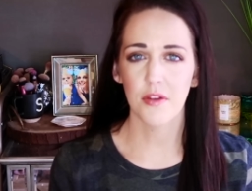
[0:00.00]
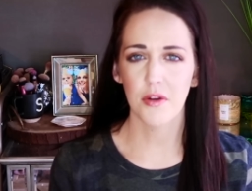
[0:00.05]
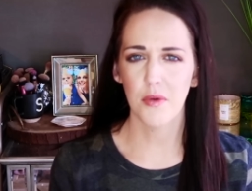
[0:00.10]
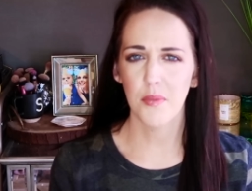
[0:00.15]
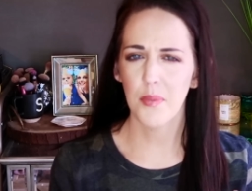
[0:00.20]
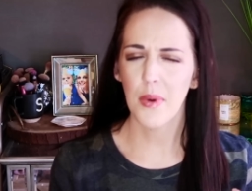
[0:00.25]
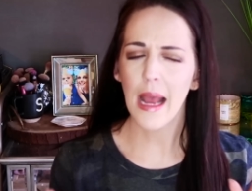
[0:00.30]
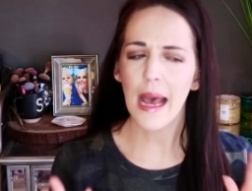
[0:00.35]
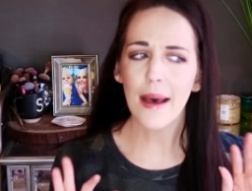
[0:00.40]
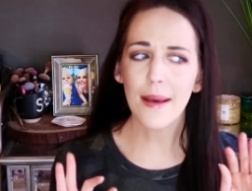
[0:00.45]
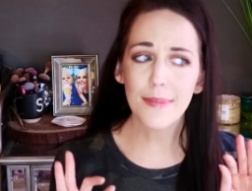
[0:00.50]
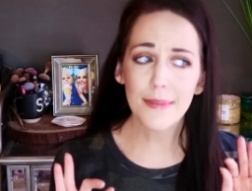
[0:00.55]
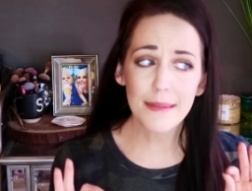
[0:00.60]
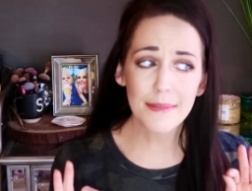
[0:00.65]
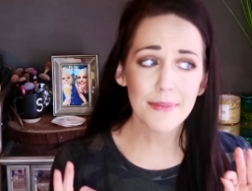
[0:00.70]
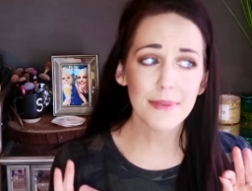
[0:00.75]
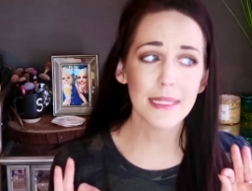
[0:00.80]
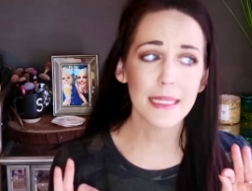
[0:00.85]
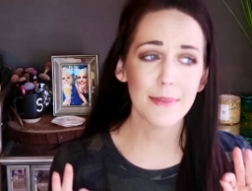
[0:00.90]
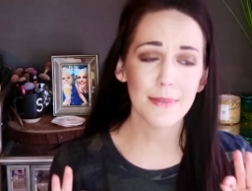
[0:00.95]
It'll
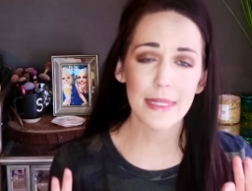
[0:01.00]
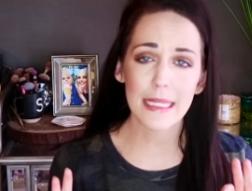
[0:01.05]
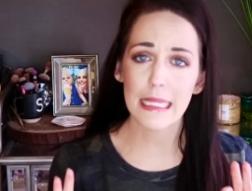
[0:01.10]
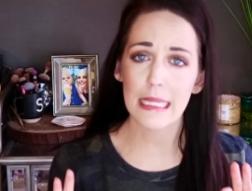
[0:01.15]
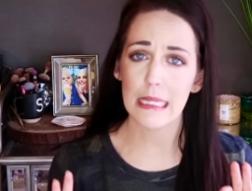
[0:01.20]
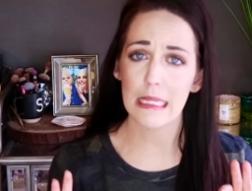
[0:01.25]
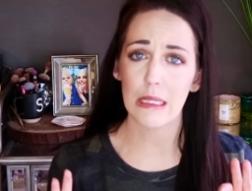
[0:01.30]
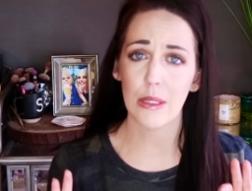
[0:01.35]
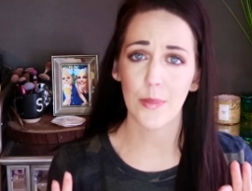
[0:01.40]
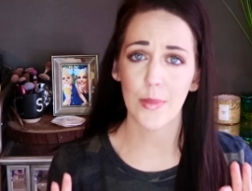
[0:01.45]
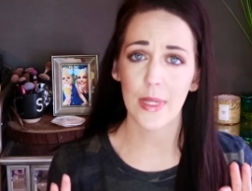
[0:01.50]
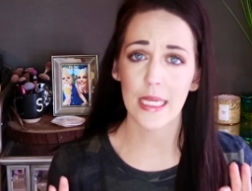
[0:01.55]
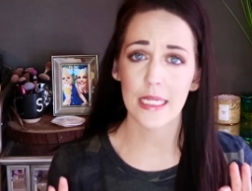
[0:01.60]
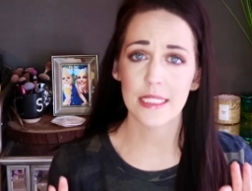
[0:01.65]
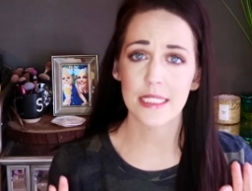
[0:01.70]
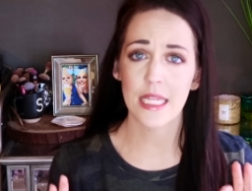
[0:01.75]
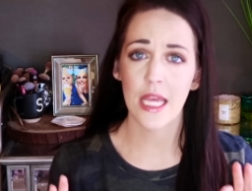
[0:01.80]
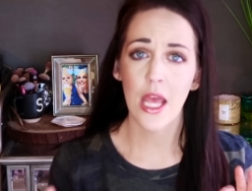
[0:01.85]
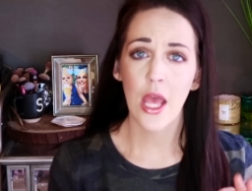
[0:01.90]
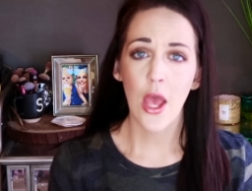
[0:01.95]
probably be a little
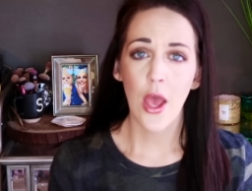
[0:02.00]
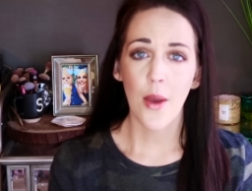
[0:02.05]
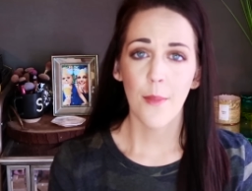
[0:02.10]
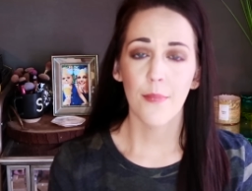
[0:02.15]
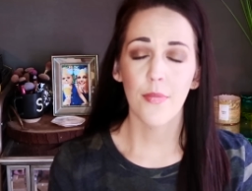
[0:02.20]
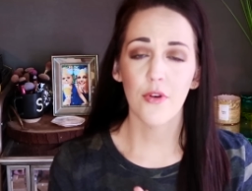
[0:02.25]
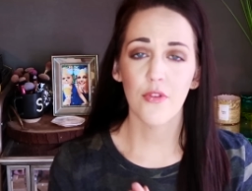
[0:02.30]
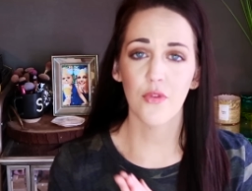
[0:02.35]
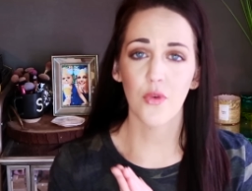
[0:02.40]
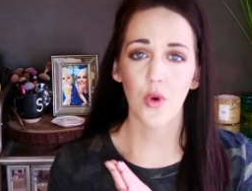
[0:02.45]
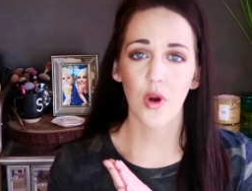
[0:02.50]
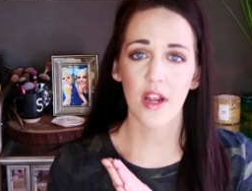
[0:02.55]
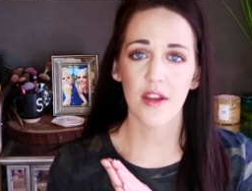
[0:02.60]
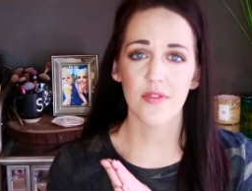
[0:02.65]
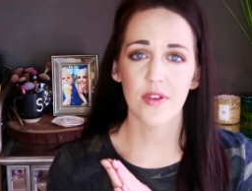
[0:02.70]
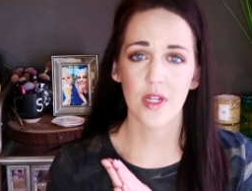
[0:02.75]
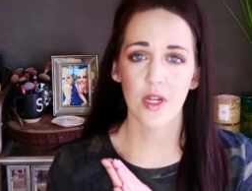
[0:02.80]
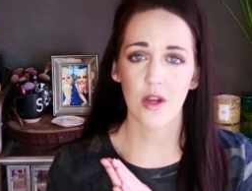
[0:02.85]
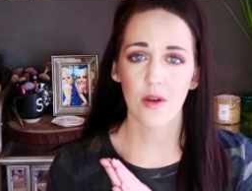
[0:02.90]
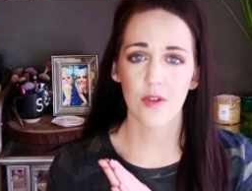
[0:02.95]
bit before I
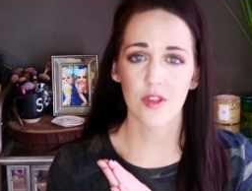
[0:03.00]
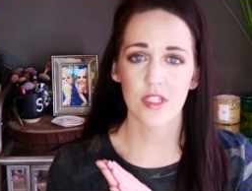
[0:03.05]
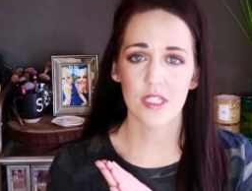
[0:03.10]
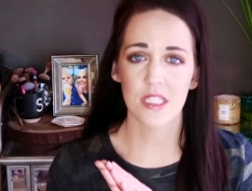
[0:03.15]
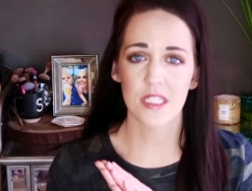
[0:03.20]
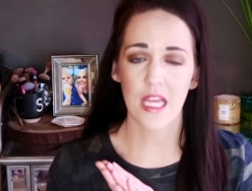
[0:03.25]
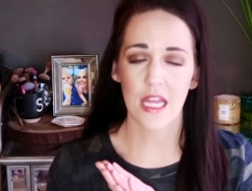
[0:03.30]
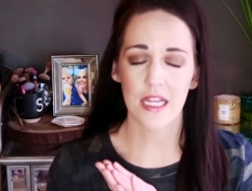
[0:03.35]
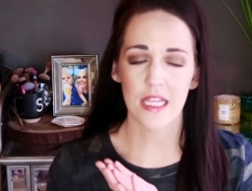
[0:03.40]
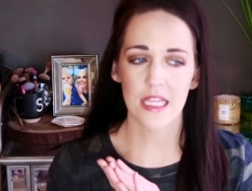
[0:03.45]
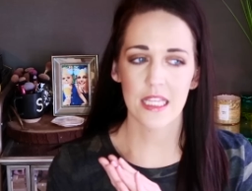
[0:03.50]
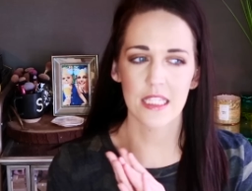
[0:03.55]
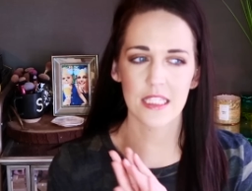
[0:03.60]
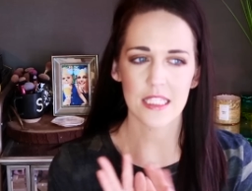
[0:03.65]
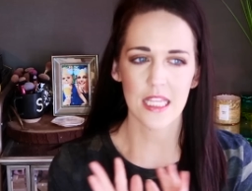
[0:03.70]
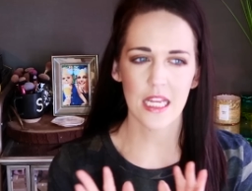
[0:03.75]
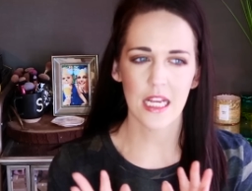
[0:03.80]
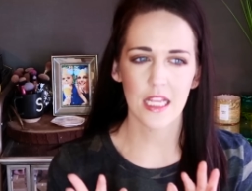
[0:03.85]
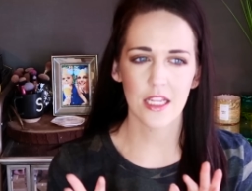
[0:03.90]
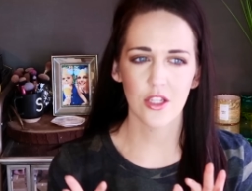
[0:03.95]
figure out the
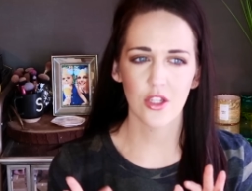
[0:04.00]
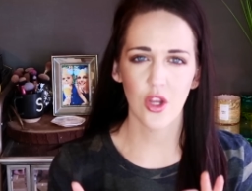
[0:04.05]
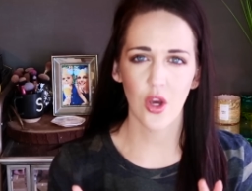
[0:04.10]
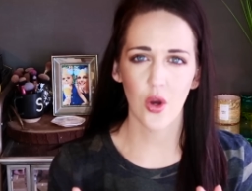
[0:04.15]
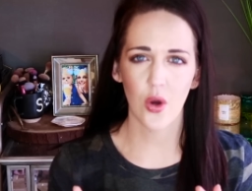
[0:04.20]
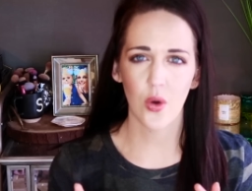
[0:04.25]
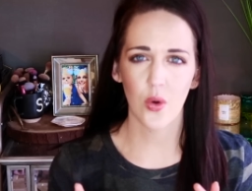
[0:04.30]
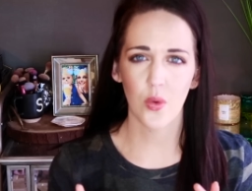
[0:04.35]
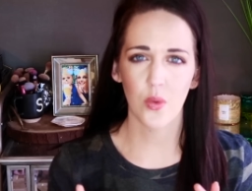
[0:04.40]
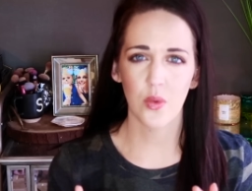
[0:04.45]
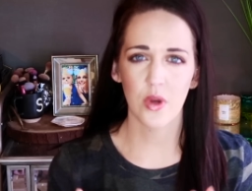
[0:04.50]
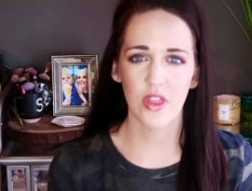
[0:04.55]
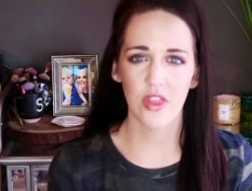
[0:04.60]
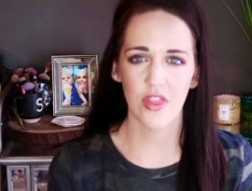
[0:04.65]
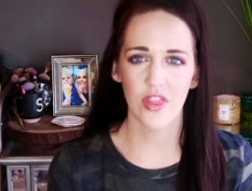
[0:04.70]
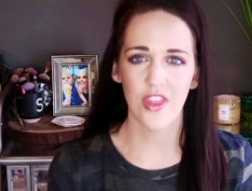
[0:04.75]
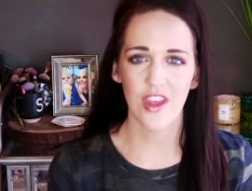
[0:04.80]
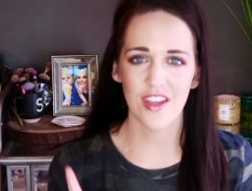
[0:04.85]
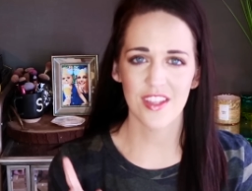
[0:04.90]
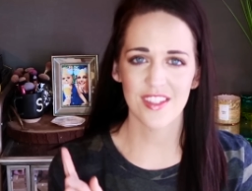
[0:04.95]
settings. And I know with
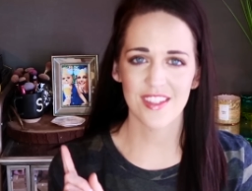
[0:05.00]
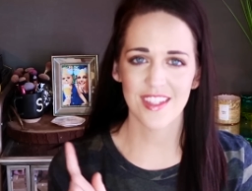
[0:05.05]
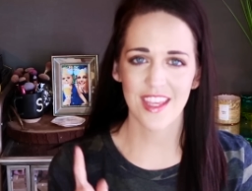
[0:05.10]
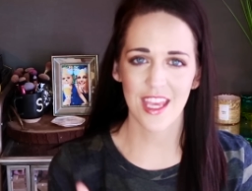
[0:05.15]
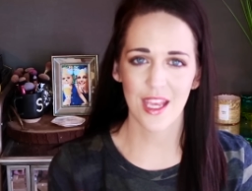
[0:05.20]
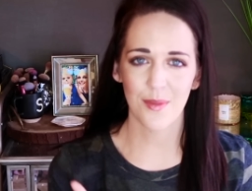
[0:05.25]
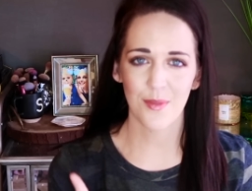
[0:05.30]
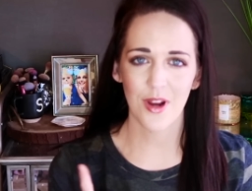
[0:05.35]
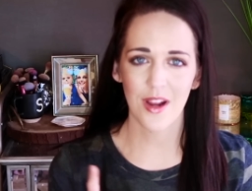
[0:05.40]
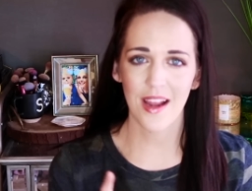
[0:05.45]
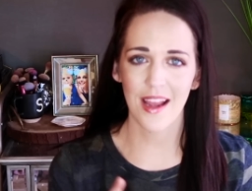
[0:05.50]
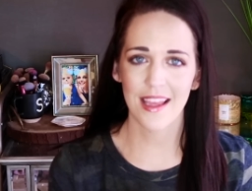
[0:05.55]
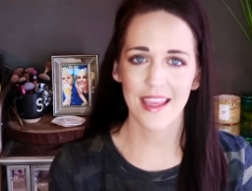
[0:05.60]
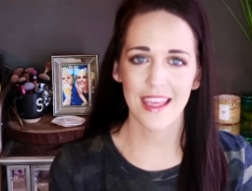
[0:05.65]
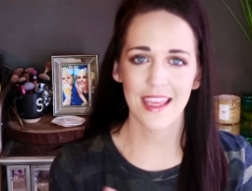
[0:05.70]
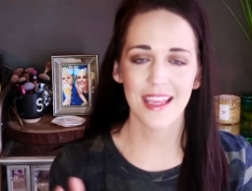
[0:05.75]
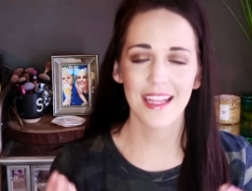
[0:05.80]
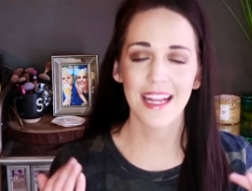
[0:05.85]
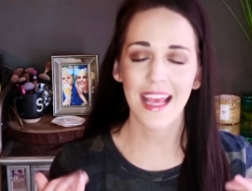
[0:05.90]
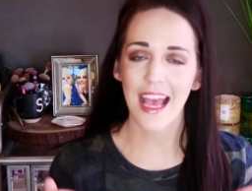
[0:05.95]
this camera, I
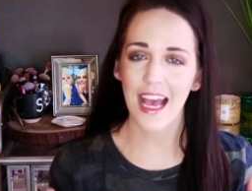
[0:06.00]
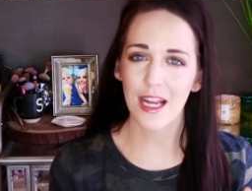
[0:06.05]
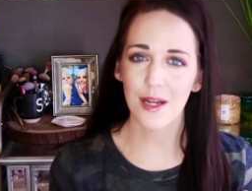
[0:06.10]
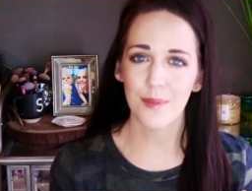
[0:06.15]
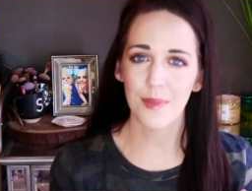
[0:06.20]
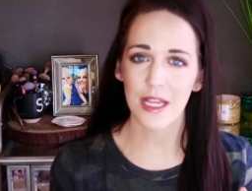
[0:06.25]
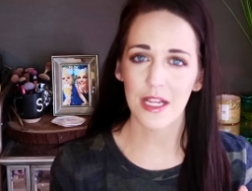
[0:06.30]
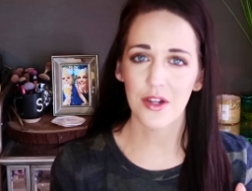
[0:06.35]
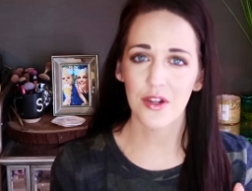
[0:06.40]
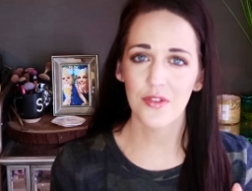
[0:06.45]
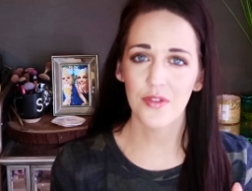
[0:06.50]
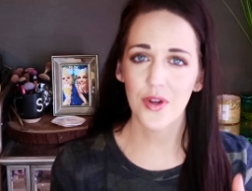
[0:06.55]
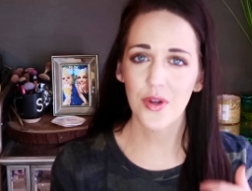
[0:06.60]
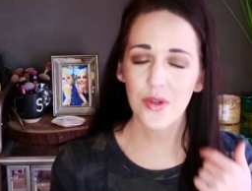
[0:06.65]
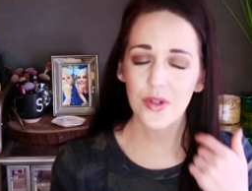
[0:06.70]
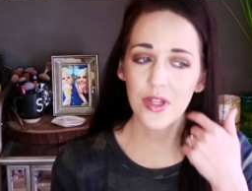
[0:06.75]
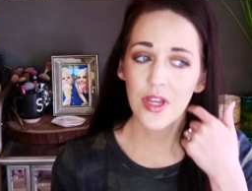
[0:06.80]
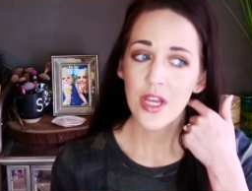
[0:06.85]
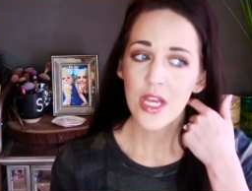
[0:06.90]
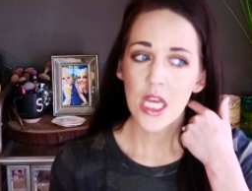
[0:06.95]
can't add a
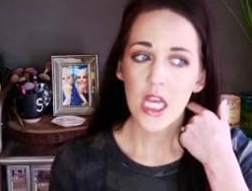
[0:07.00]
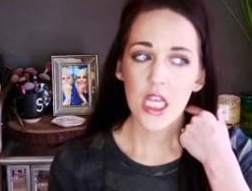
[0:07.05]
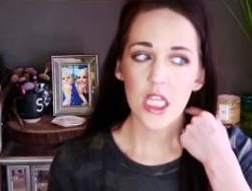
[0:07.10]
microphone